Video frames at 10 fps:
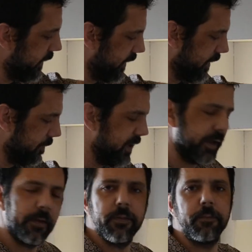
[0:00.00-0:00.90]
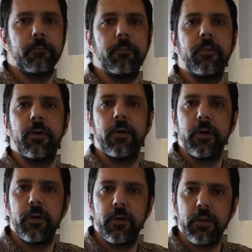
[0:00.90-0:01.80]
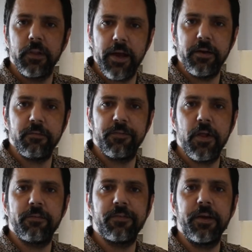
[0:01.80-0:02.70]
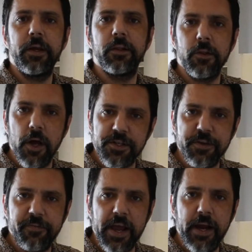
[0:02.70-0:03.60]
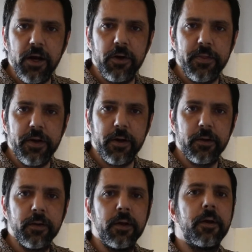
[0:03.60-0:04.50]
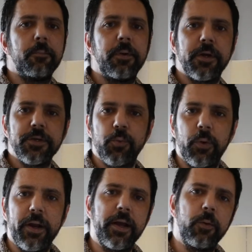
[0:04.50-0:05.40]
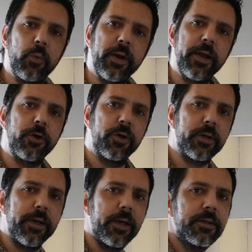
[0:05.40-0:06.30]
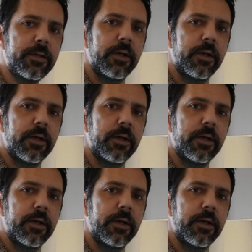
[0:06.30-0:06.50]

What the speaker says: and I'm making them light and fluffy, lots of air in there, because when I cook it,